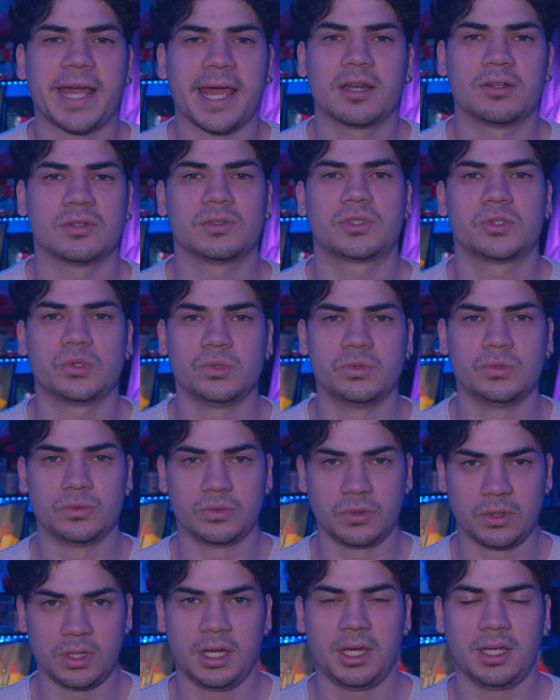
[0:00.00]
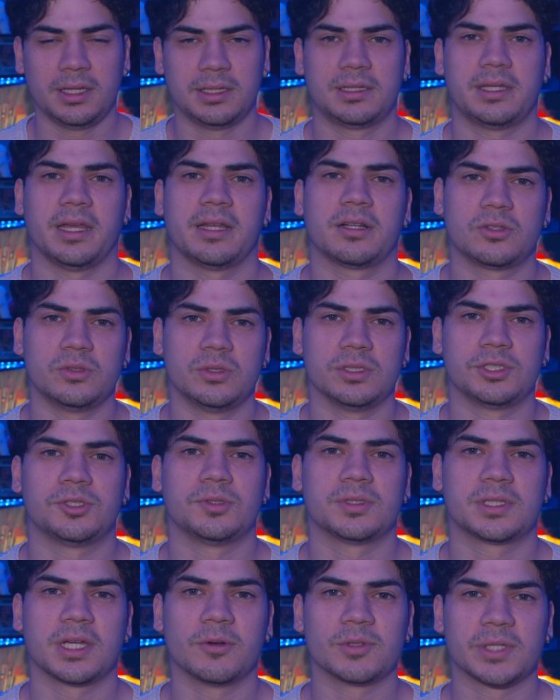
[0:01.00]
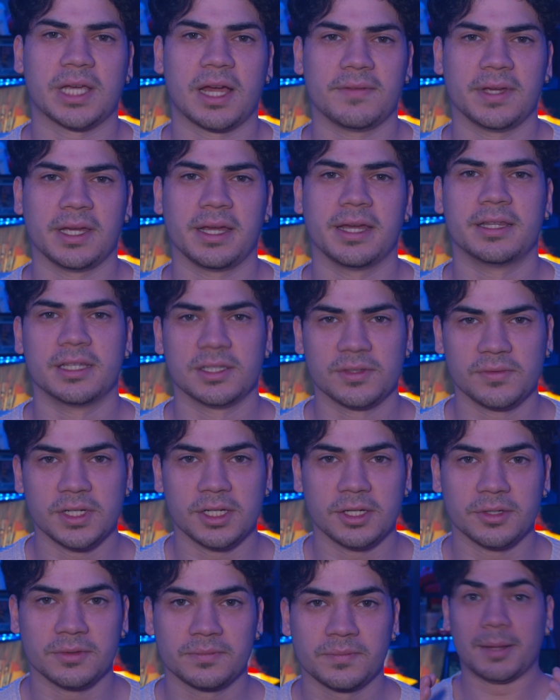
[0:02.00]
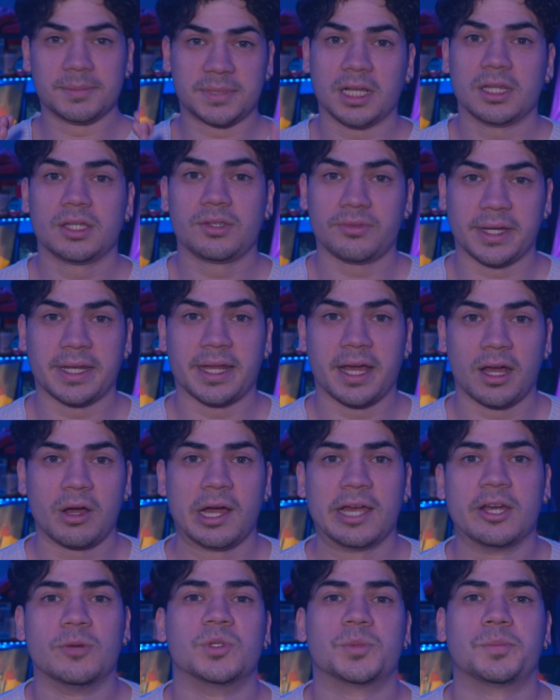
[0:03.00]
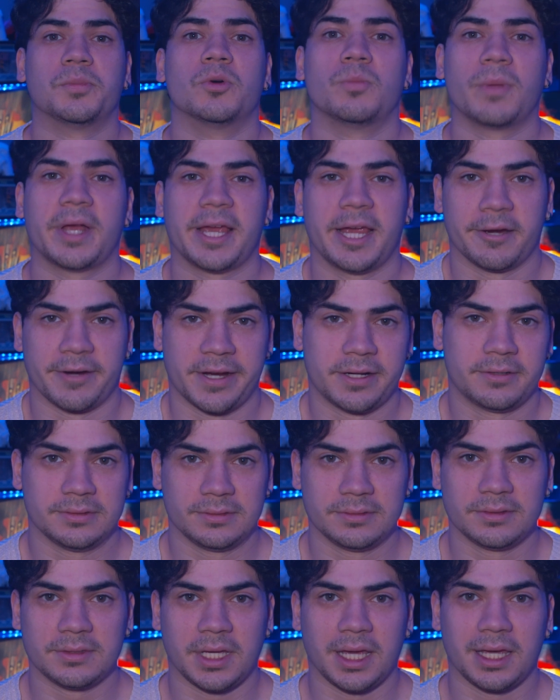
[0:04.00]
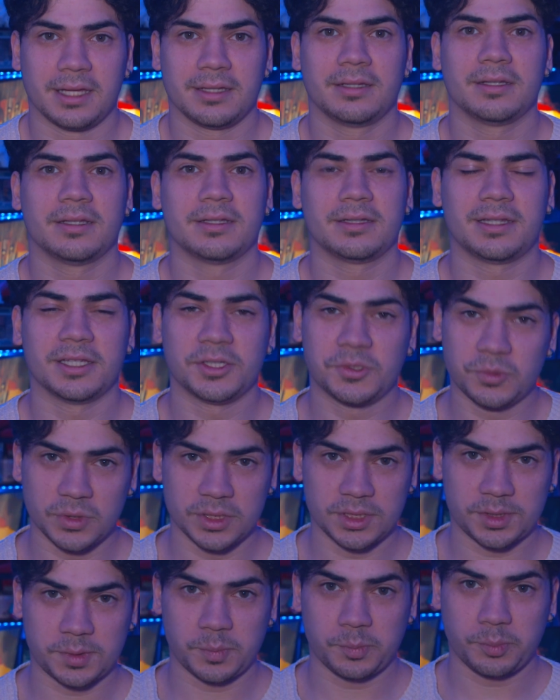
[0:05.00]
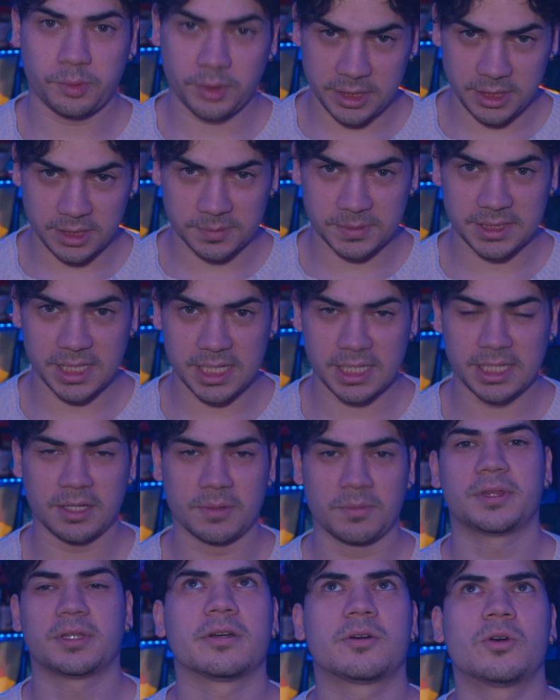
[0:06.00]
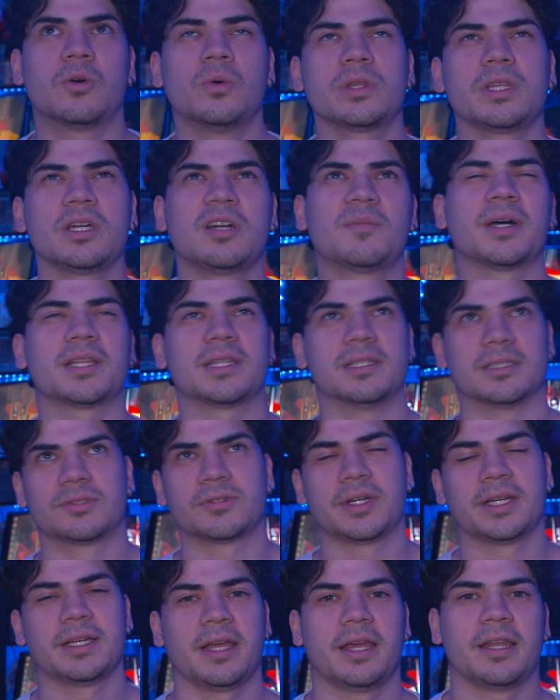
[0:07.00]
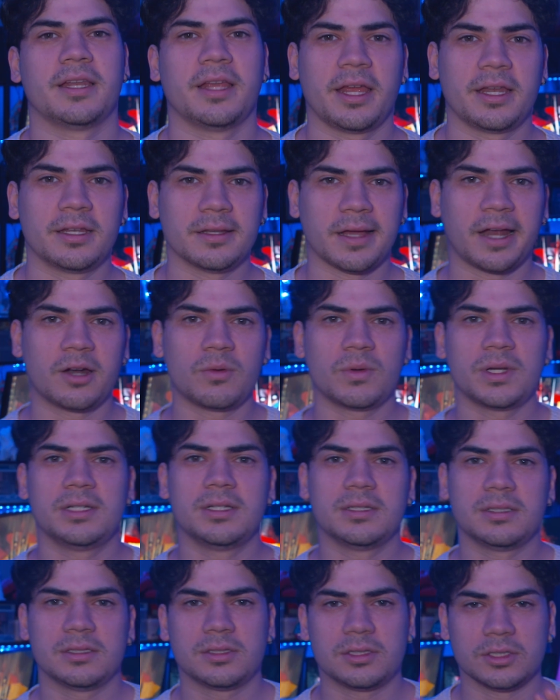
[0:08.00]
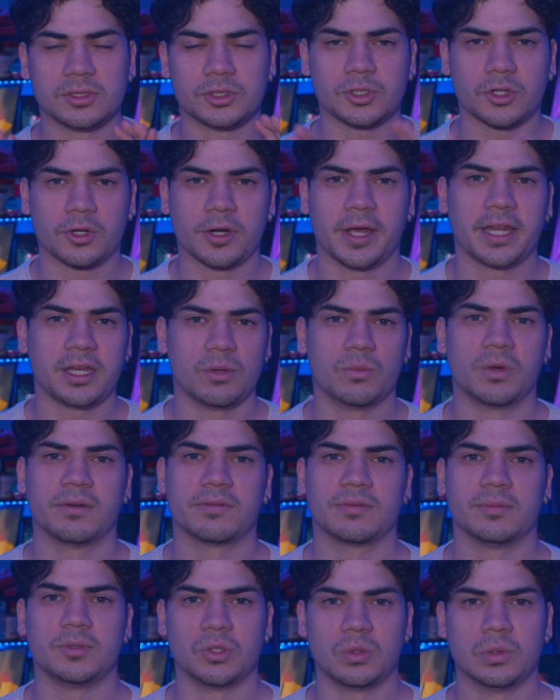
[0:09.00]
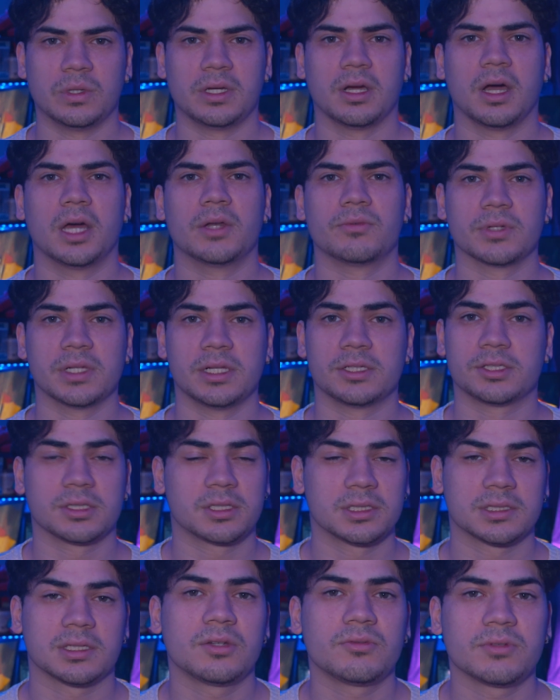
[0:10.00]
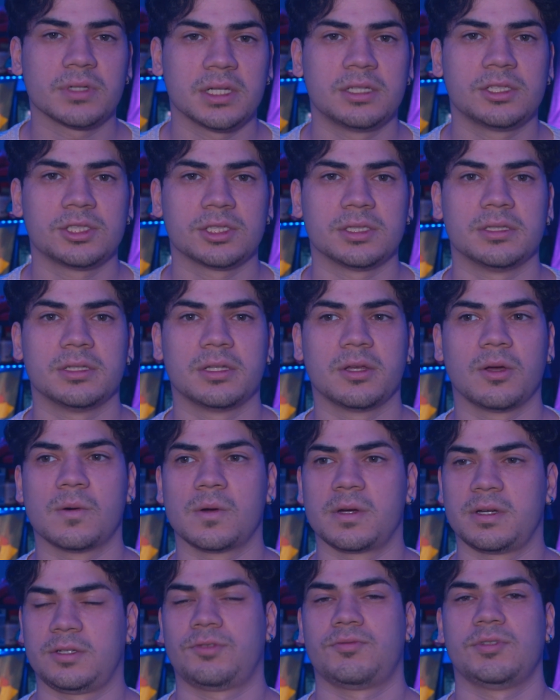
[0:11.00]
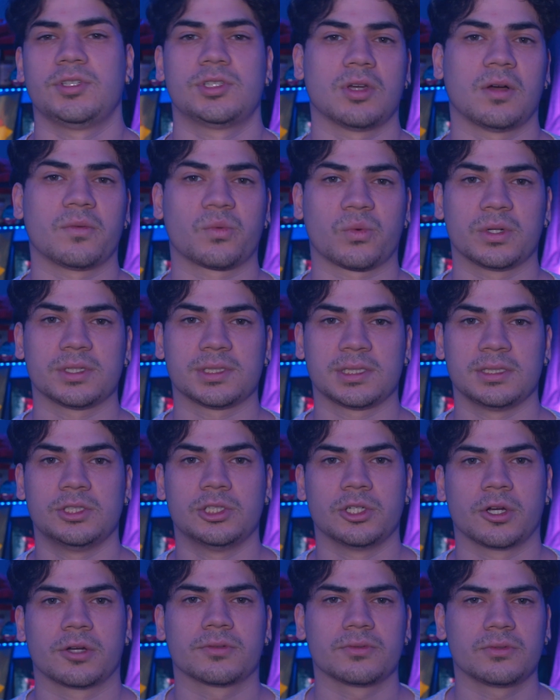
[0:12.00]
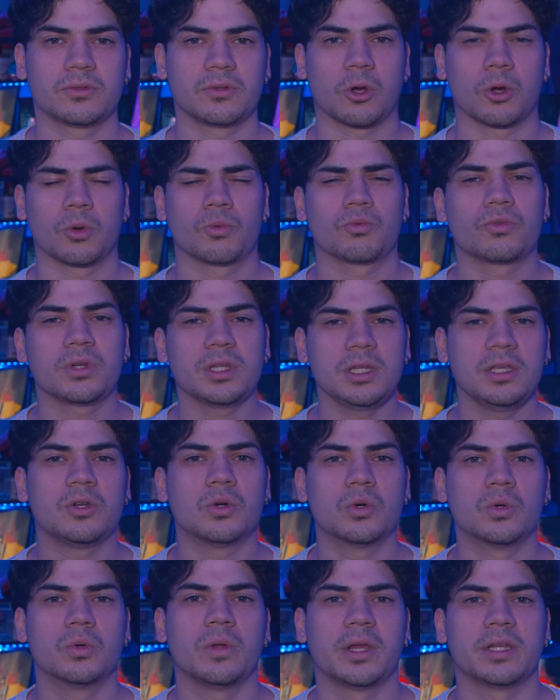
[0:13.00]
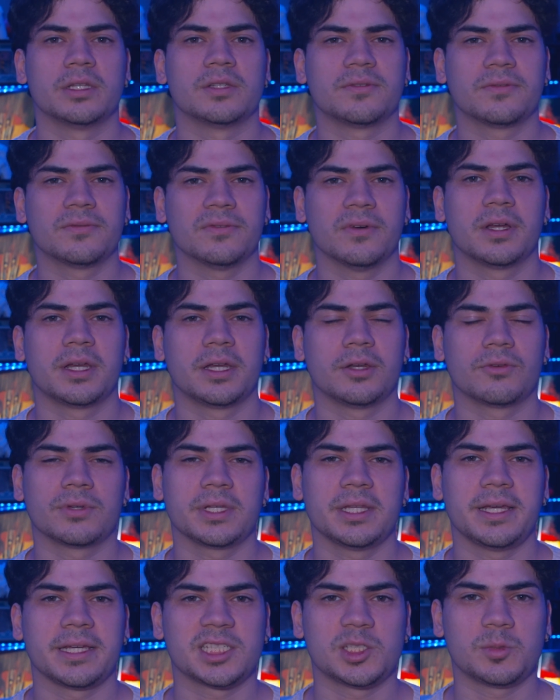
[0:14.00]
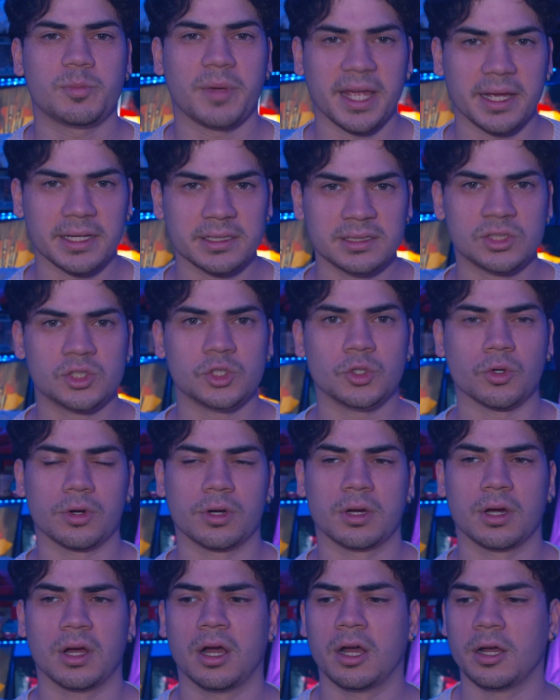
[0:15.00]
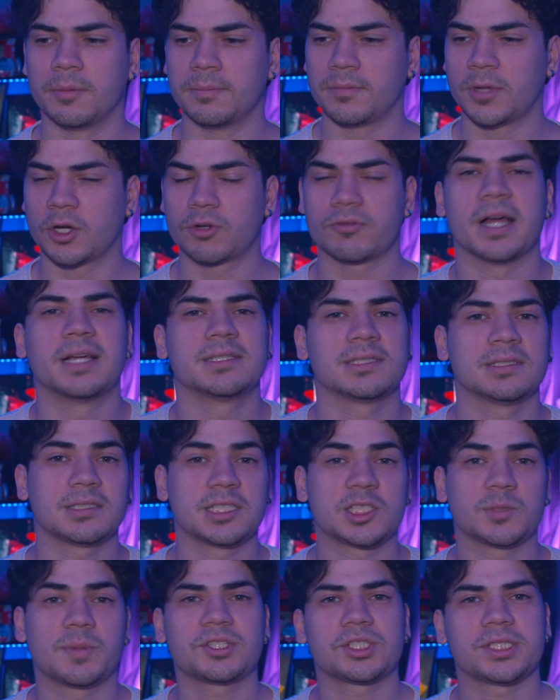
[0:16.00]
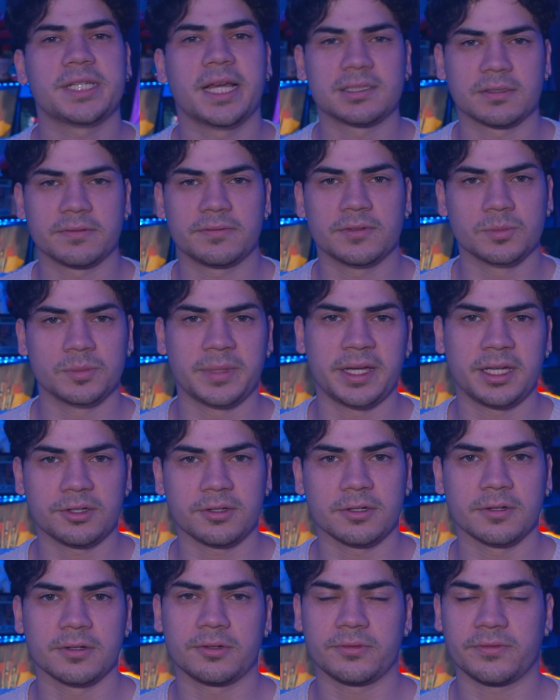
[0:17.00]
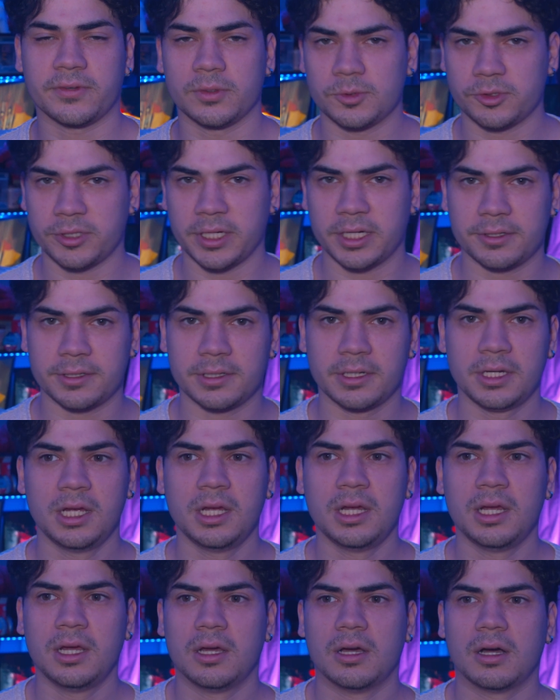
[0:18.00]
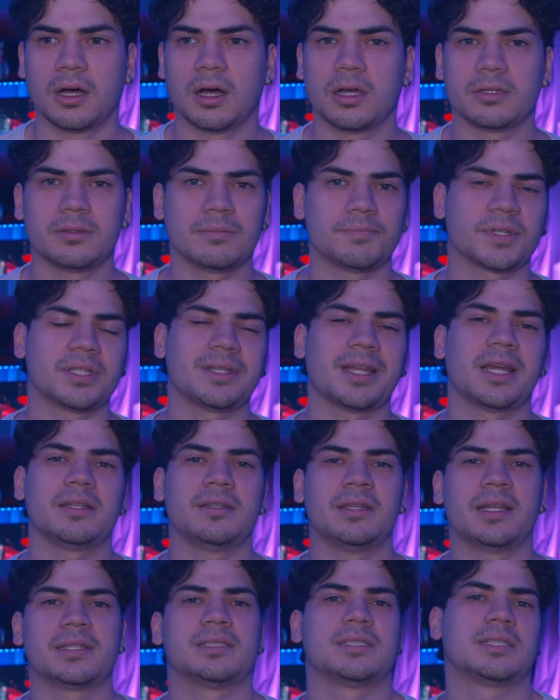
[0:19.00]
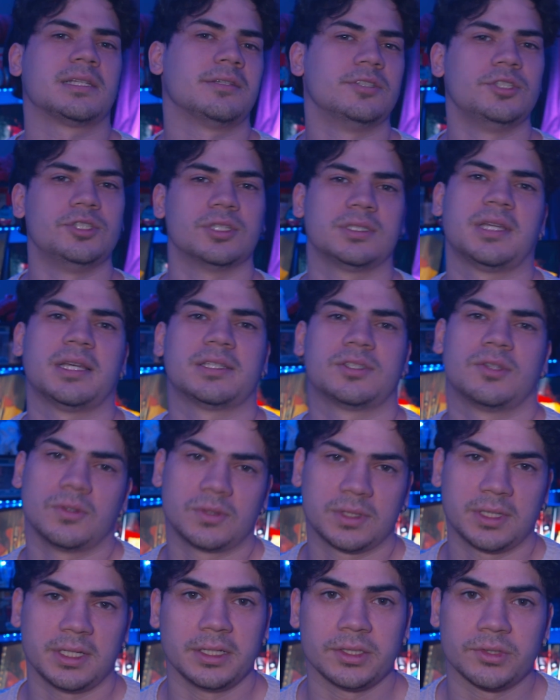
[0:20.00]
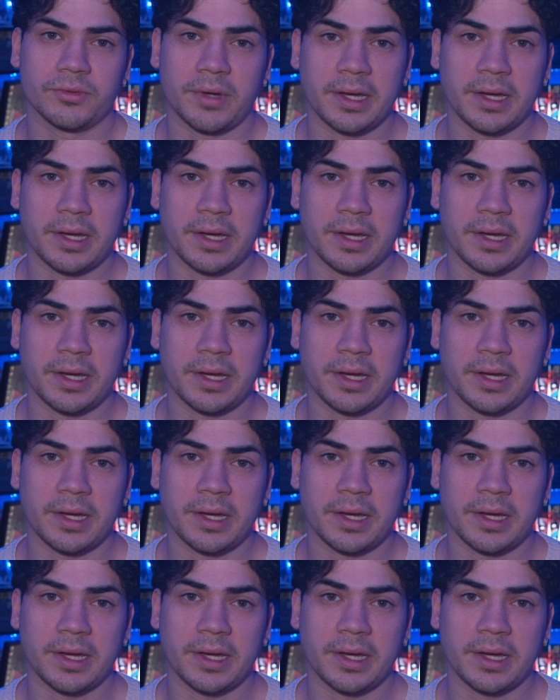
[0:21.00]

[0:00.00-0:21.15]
handle to the technical issues that I was having in this video. I'm telling you right now, I almost pulled my hair out, okay? This was pretty upsetting, but the cool thing about this, right? And I don't want to deter anyone from doing Unreal Engine, because Unreal Engine or 3 softwares in general are really cool and it's fun and it really expands your horizons, especially as a filmmaker or a film creator, but not necessarily just as those things,